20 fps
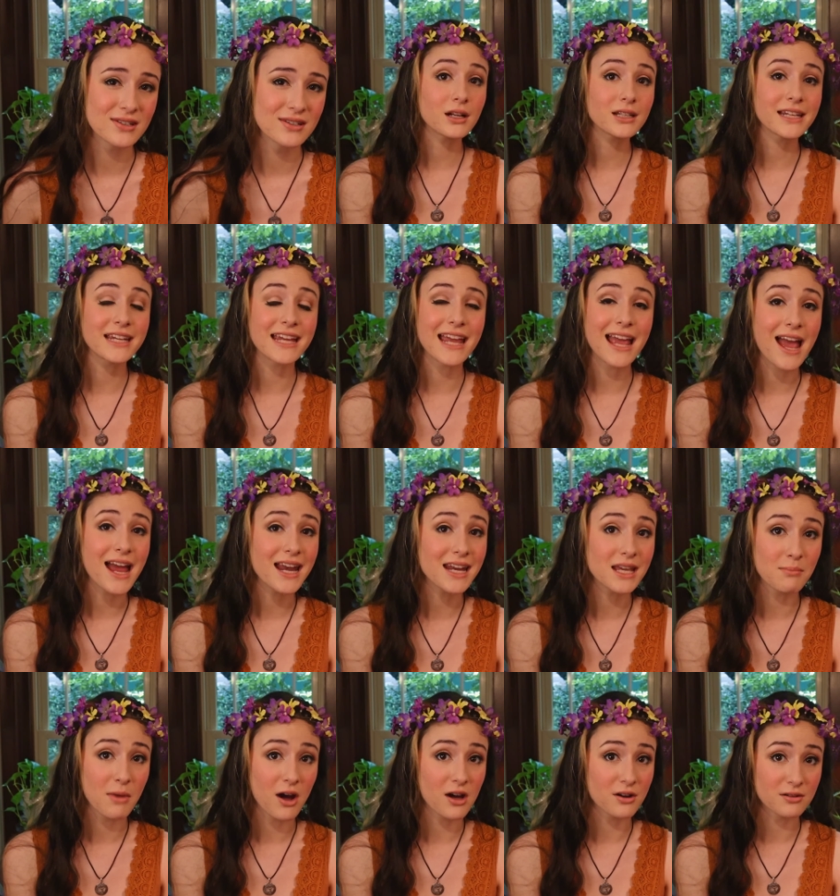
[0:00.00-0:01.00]
Hardly
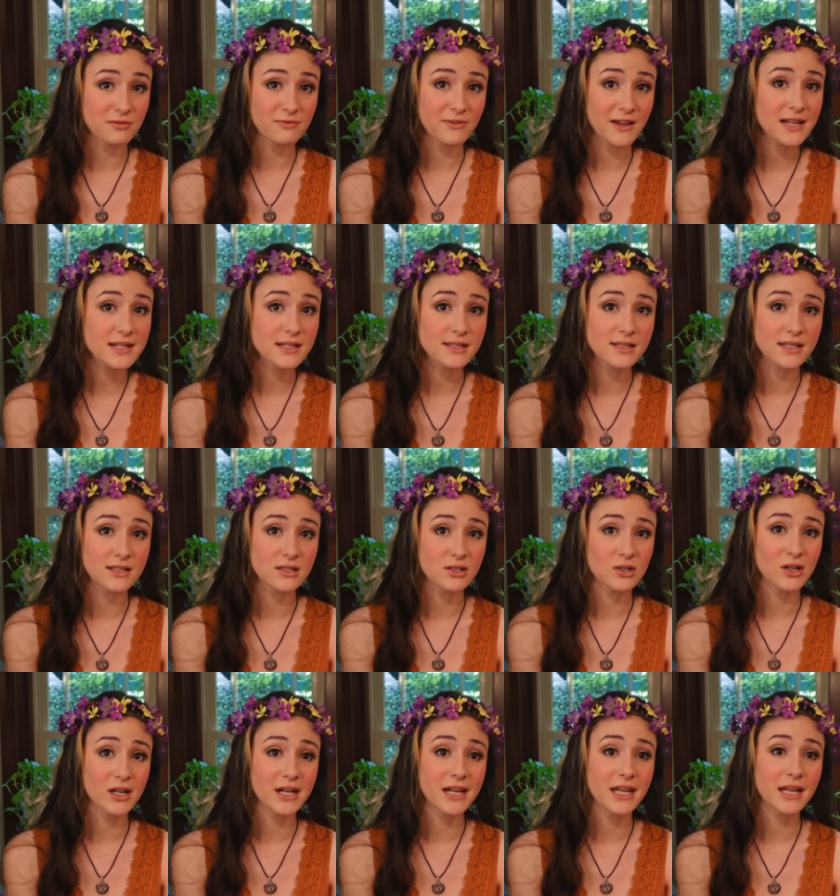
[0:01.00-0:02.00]
any modern fantasy
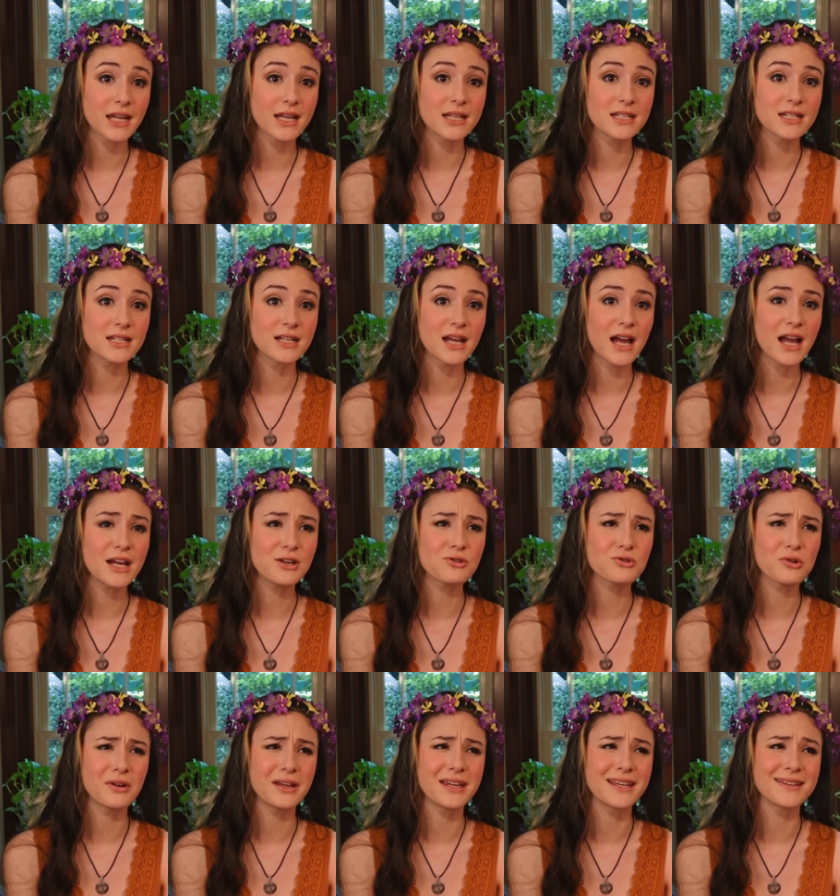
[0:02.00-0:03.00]
story can deny
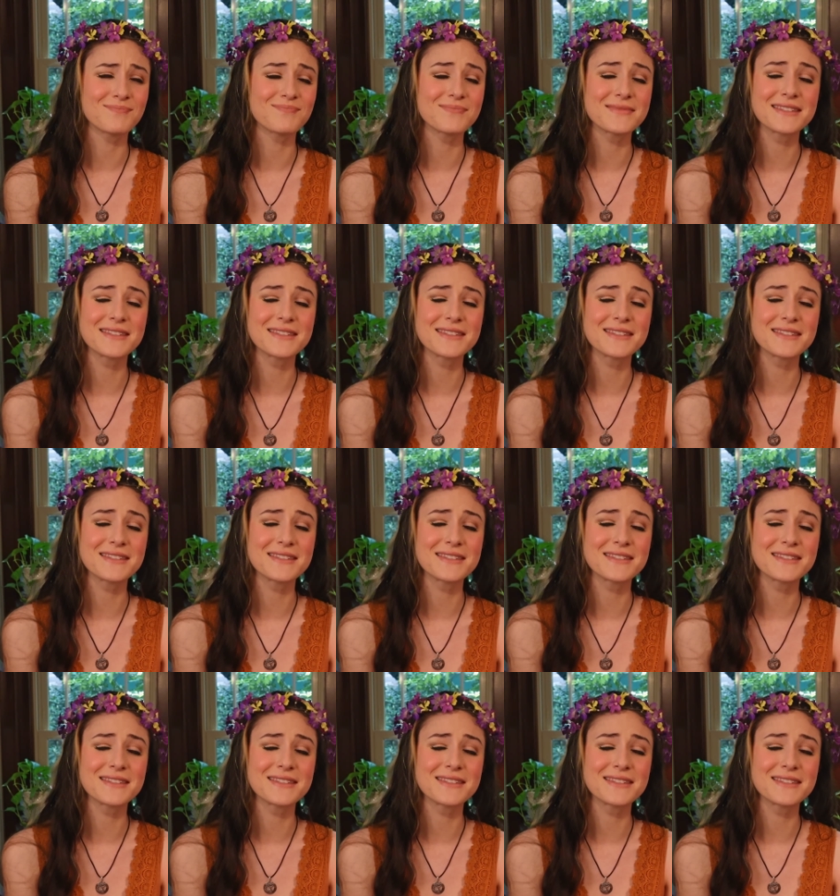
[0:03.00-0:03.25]
drawing